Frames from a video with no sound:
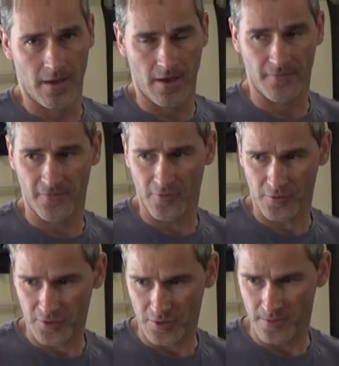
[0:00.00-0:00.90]

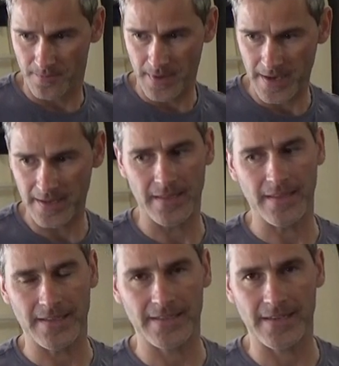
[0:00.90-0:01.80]
unfortunate bit,
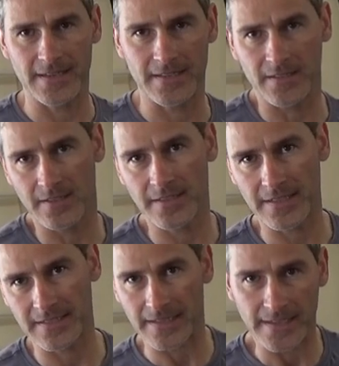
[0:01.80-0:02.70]
it takes
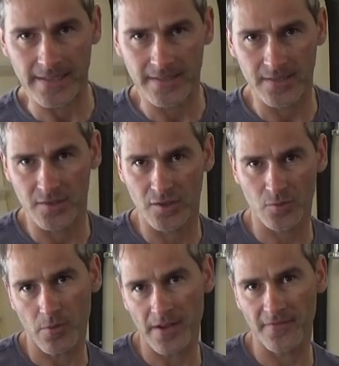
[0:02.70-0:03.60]
16 to
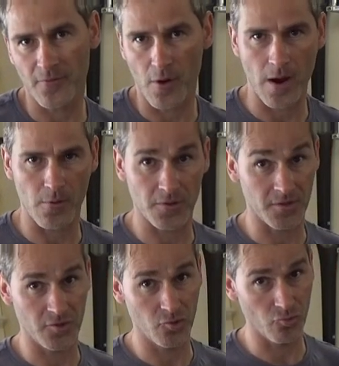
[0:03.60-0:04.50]
24
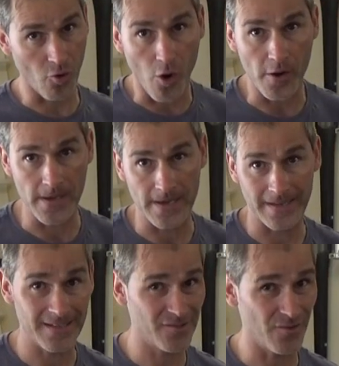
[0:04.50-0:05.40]
hours to dry
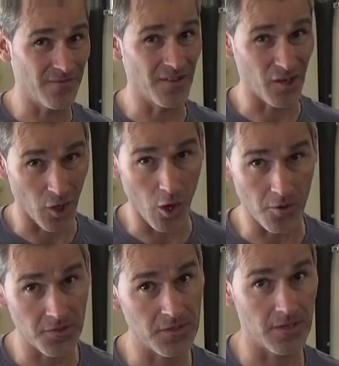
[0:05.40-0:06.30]
and it's not even a
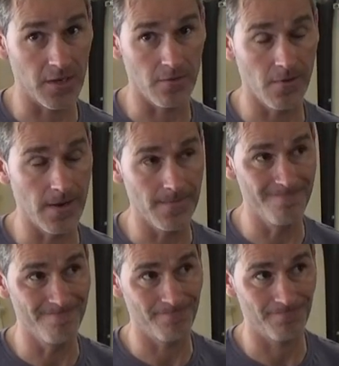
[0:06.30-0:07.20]
gloss so
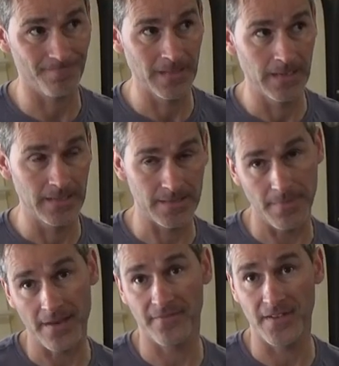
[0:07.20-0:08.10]
um, it's a
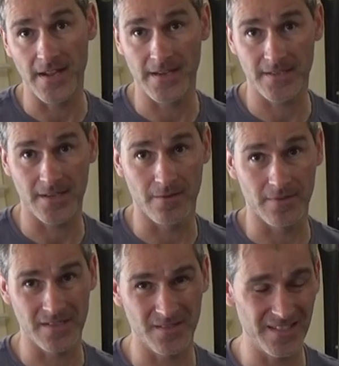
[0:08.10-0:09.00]
matte finish so
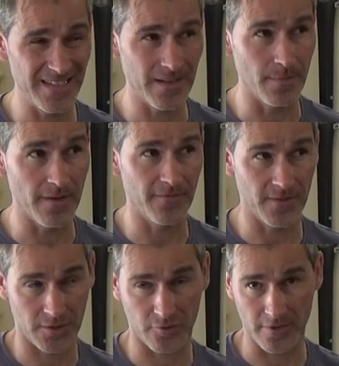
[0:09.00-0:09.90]
it's a little bit
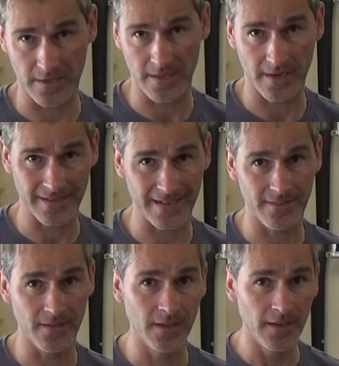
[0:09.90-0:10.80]
frustrating that I
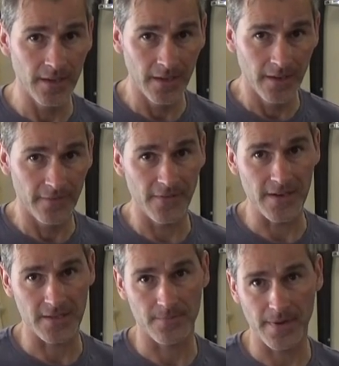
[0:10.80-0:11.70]
can't
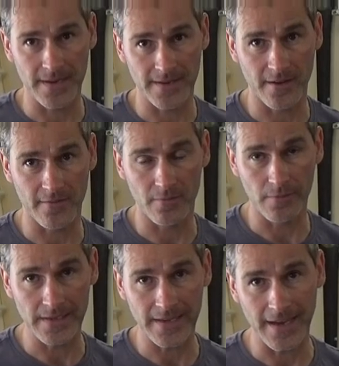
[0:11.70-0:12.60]
finish the painting over the
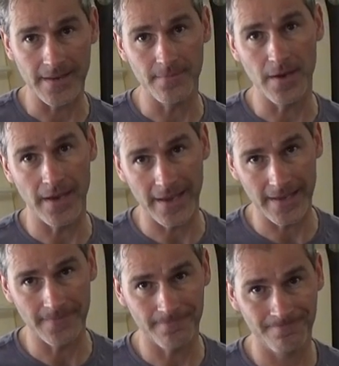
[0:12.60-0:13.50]
weekend but hey